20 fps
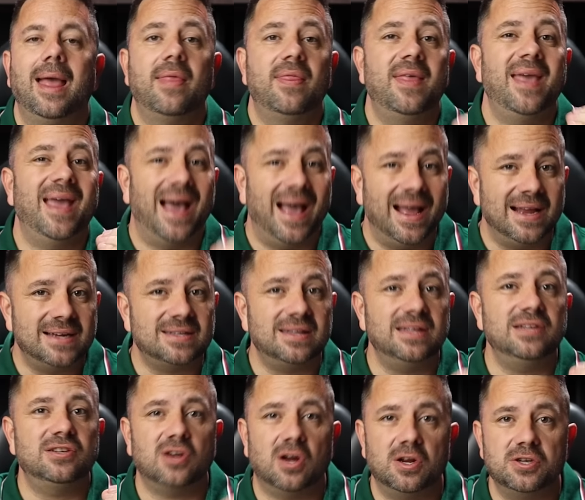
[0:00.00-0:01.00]
they
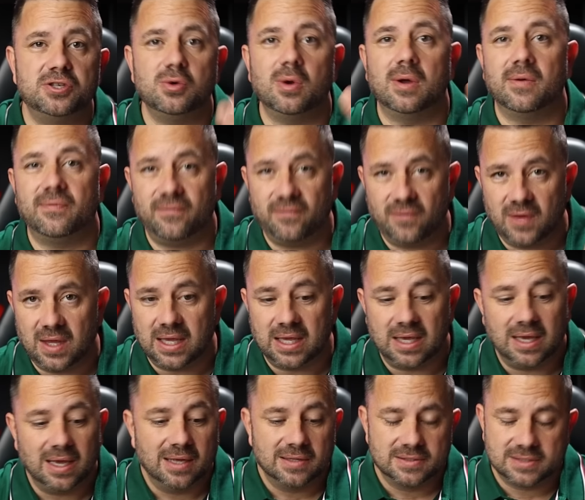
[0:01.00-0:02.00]
actually charge you a
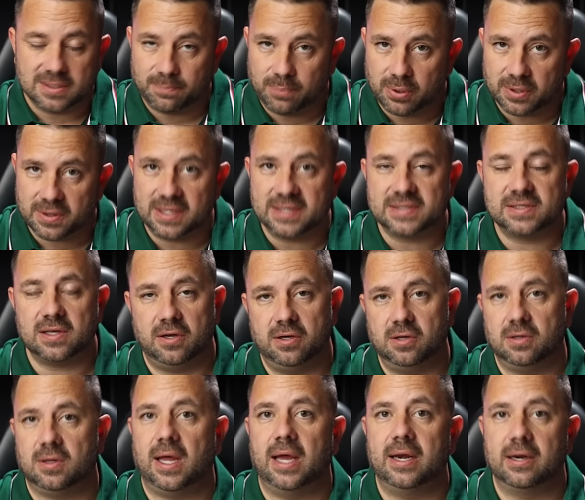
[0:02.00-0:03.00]
fee to put this on
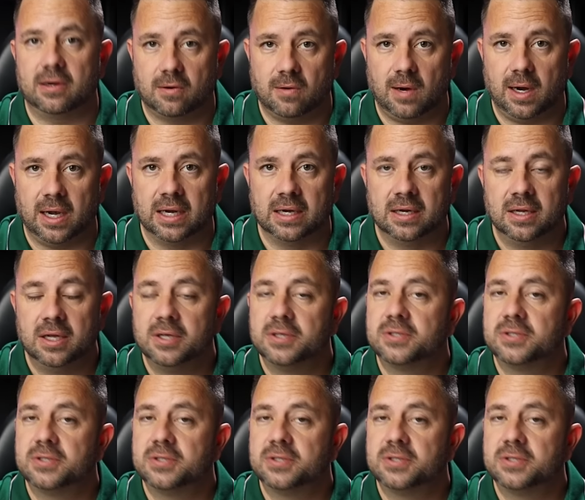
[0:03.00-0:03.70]
your line of credit.